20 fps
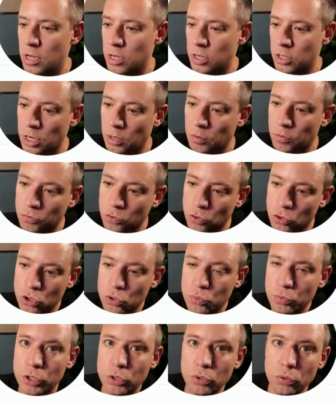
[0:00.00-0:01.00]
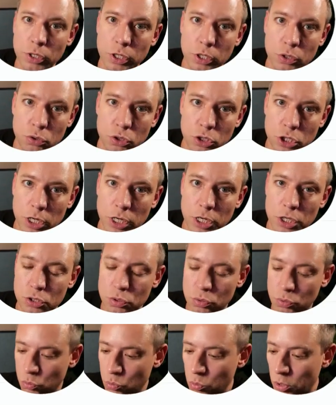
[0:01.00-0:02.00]
Now, of course, we do need to change
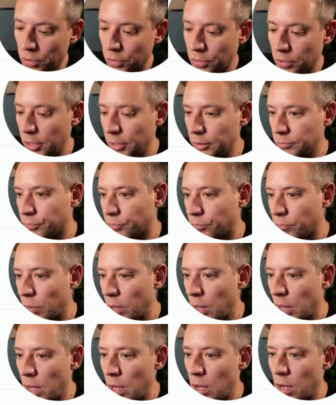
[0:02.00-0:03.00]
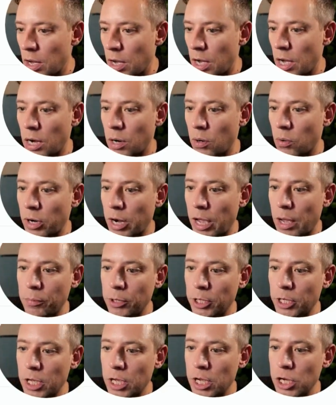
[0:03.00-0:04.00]
one thing. Our
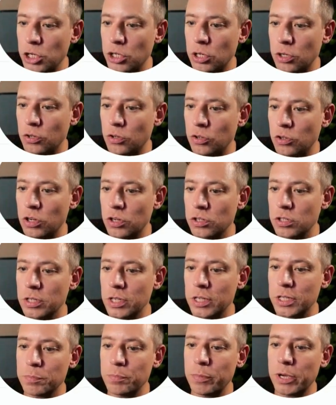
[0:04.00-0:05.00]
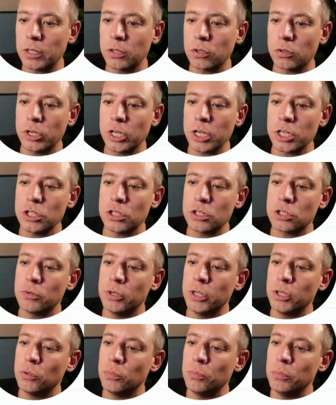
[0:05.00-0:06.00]
application doesn't expect the connection
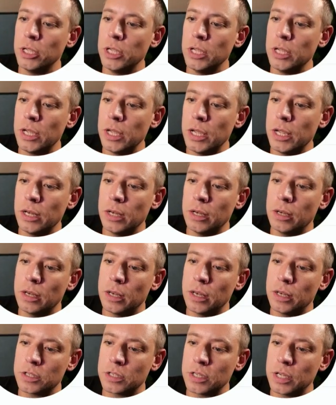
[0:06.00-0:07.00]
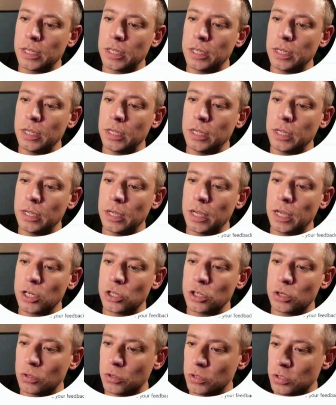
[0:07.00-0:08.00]
string to be in setting
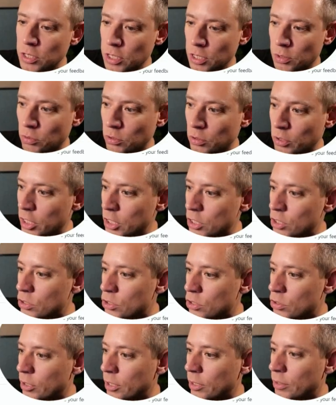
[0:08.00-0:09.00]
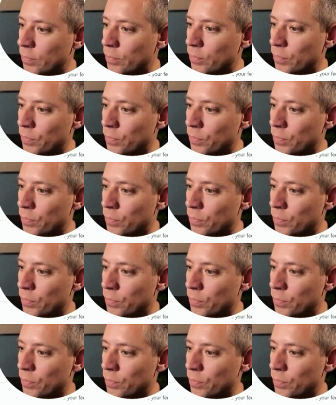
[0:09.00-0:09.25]
Azure SQL connection string.